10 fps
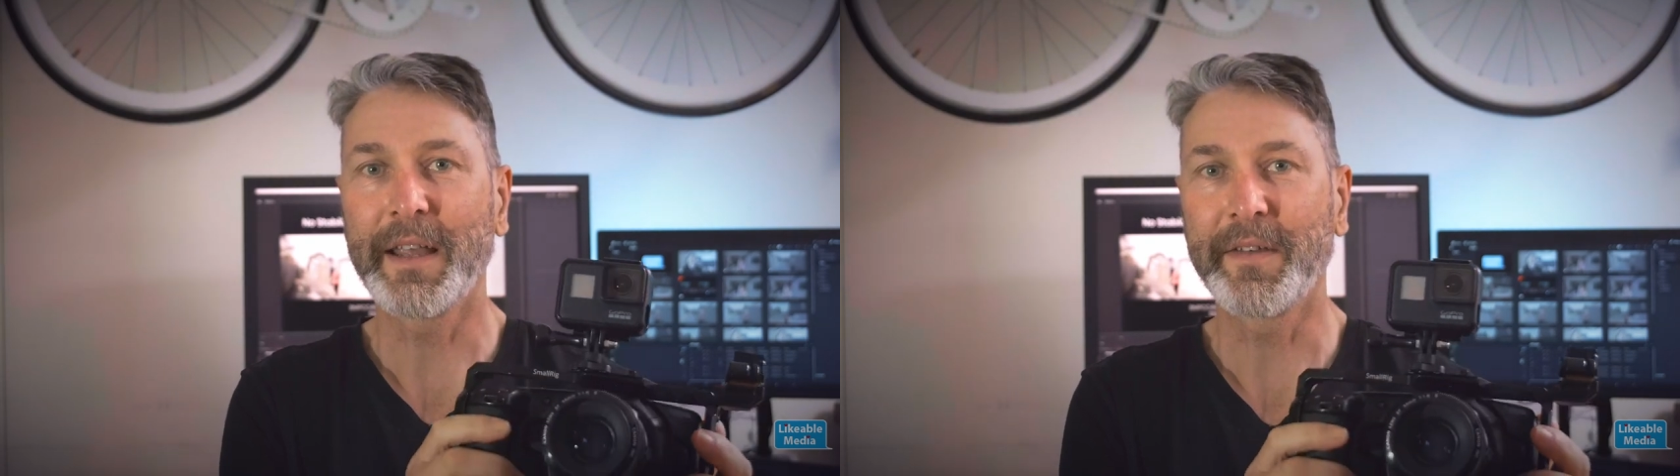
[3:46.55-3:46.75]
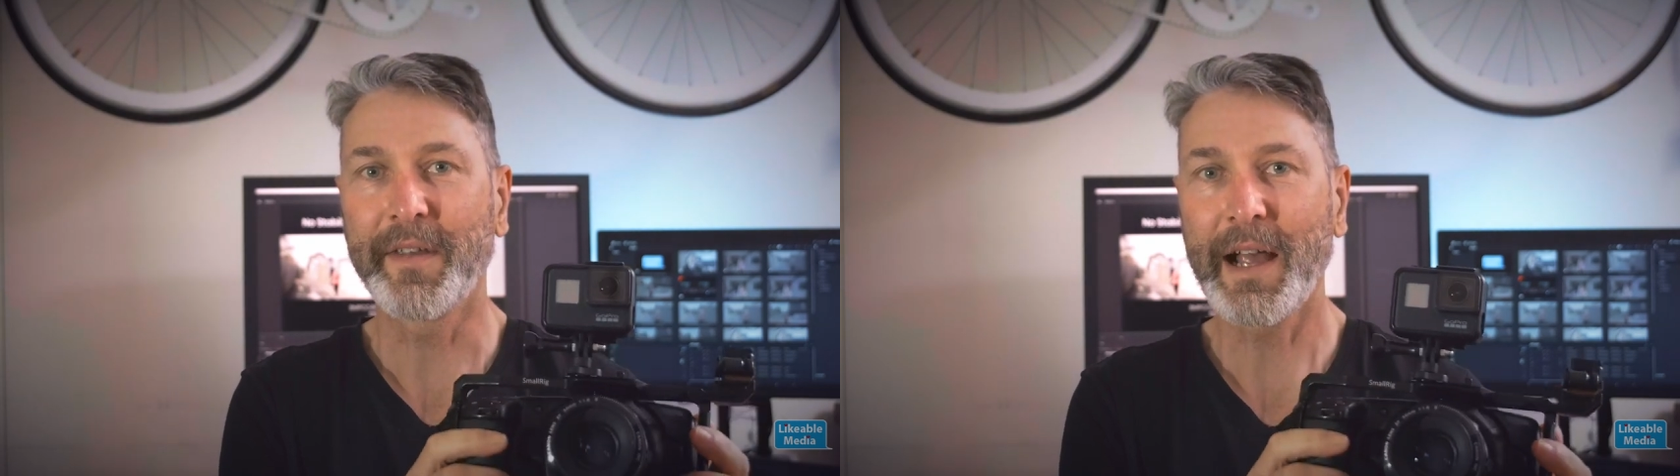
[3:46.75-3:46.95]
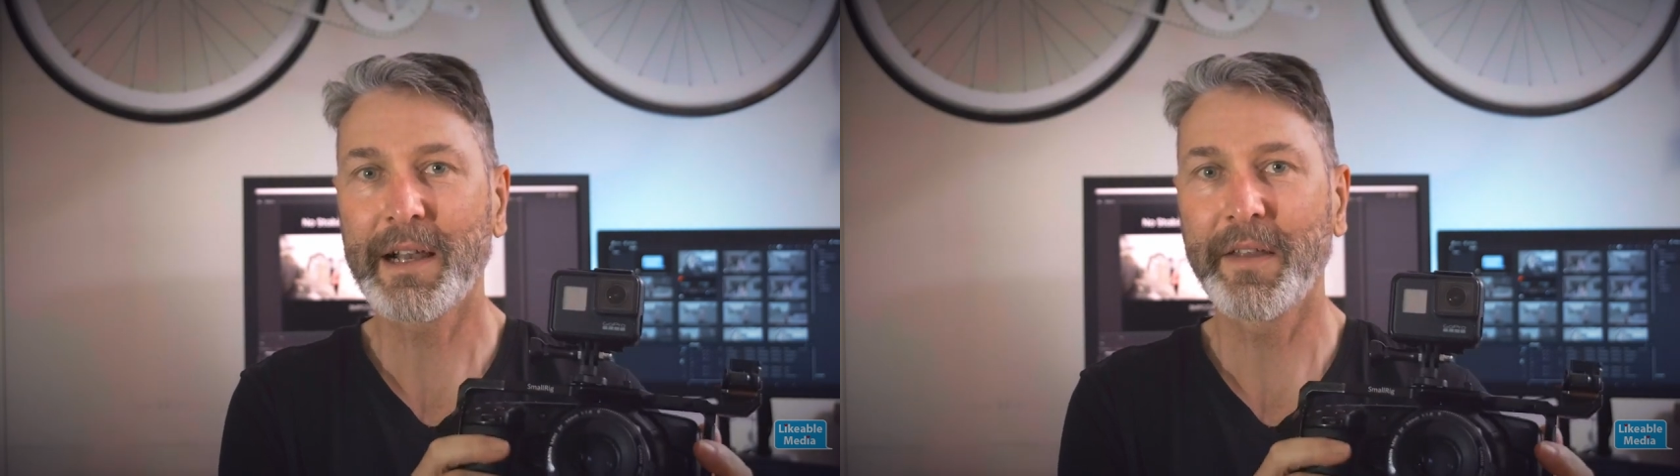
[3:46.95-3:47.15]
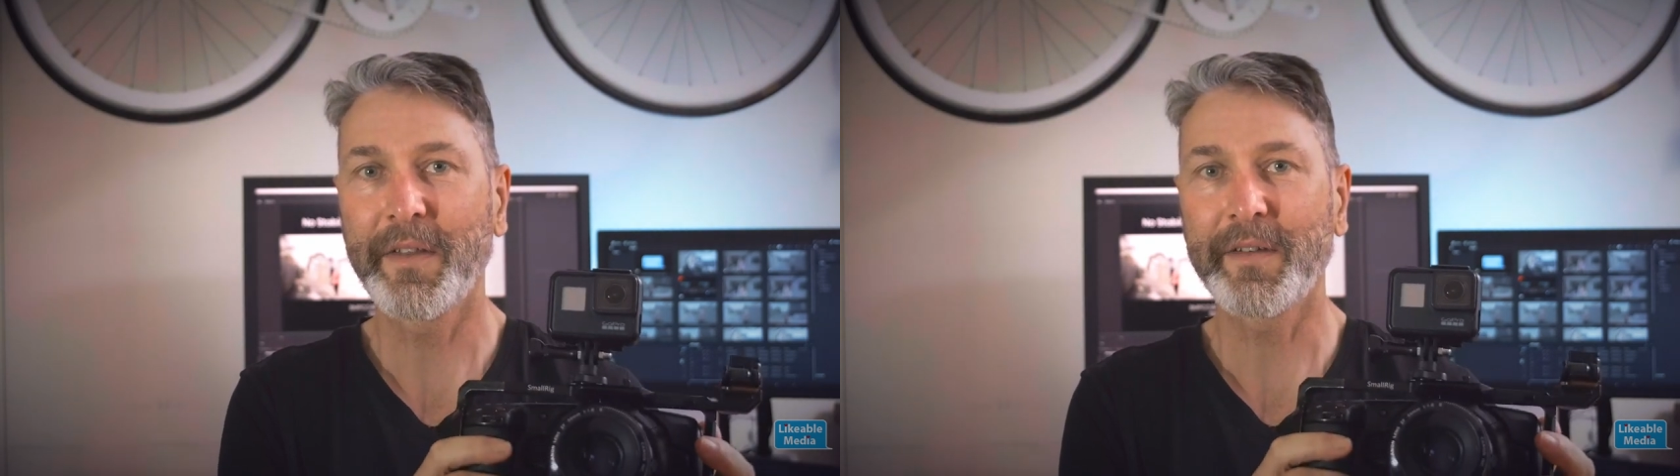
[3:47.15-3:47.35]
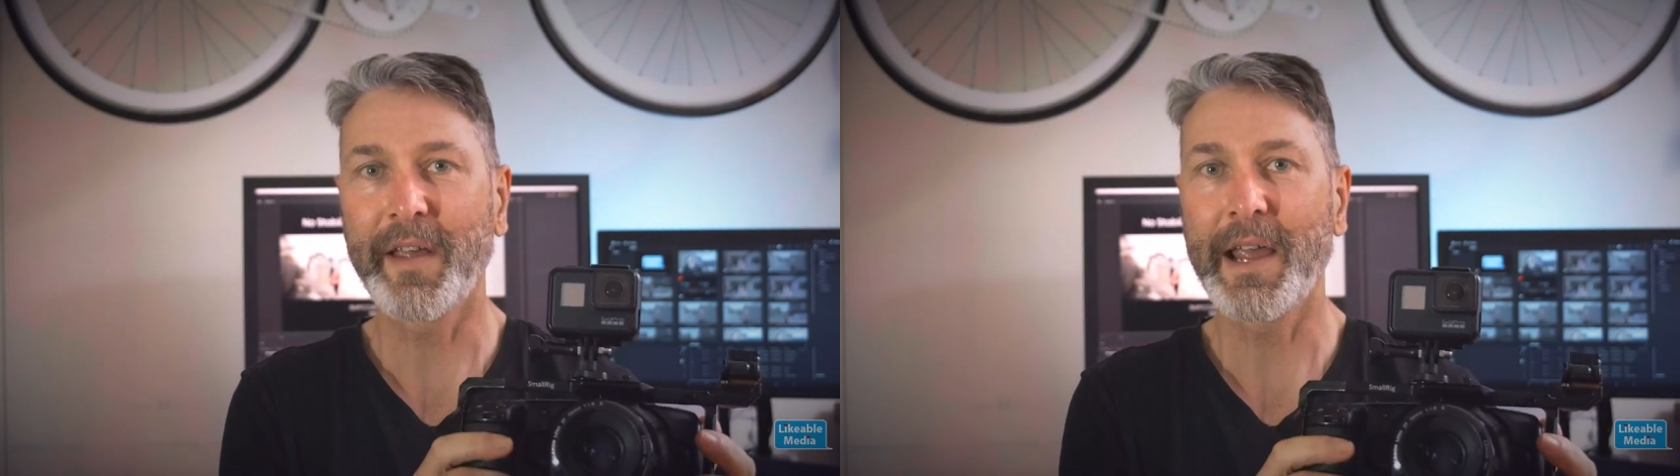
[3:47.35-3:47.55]
exactly
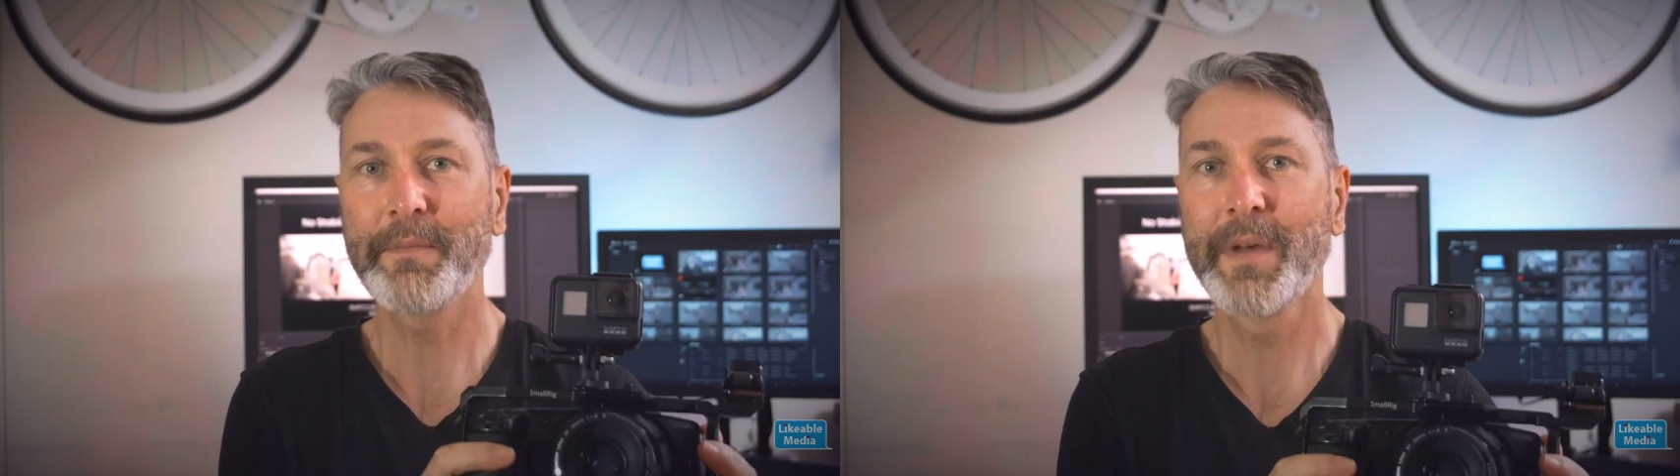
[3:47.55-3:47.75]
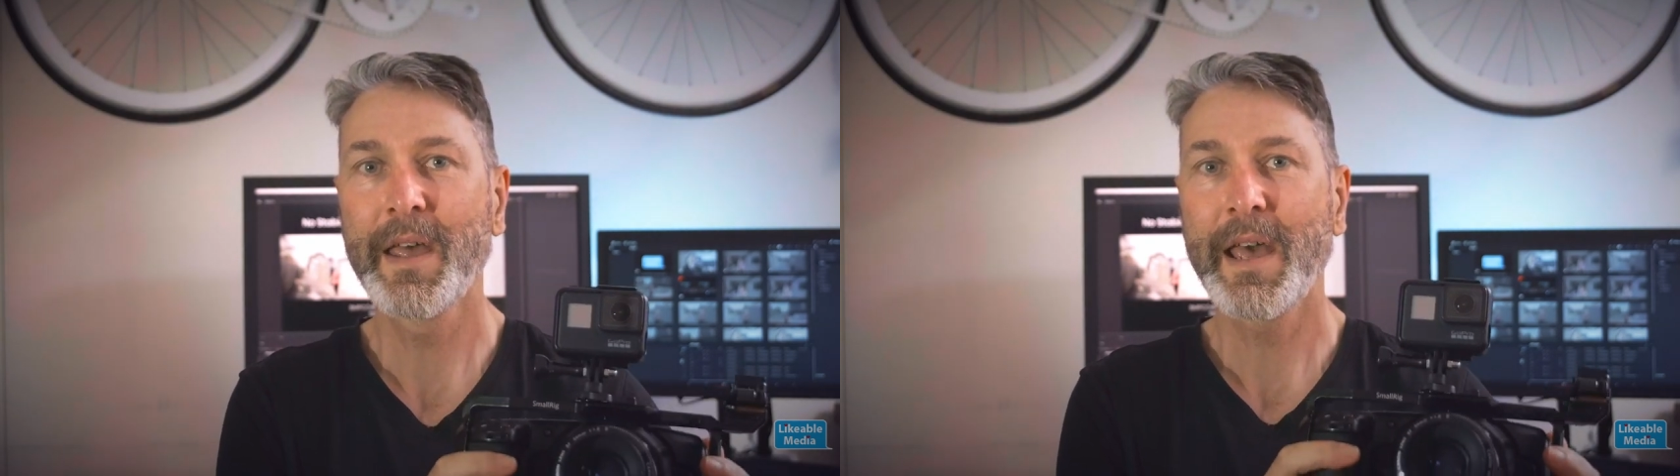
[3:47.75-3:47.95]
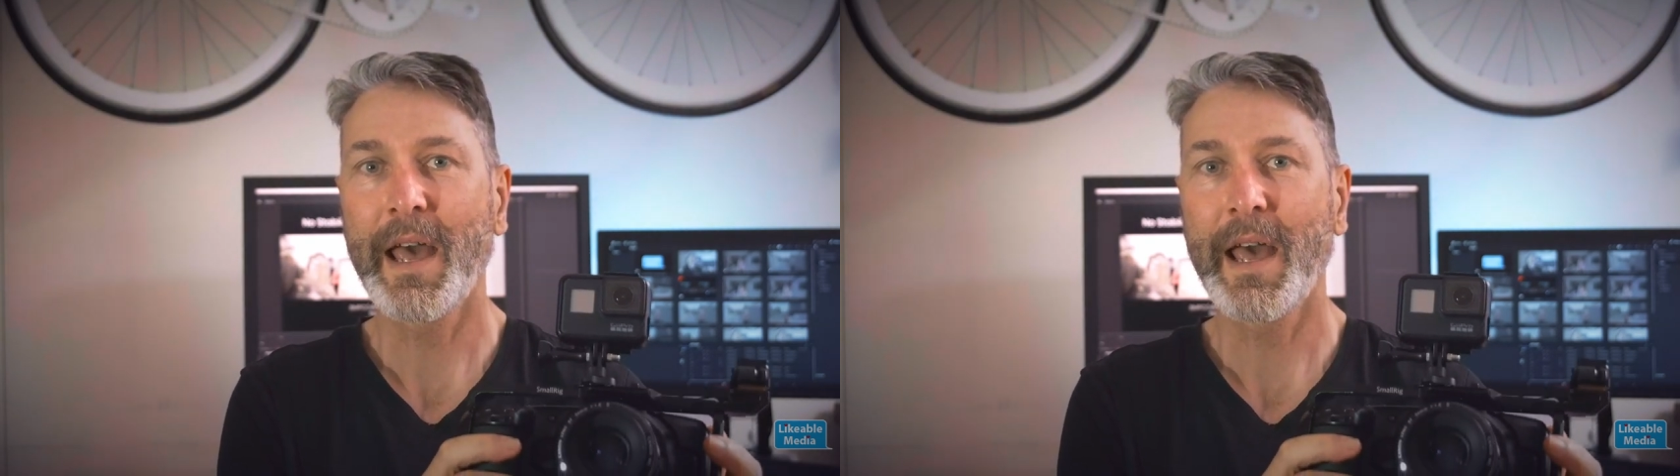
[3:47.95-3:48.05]
the same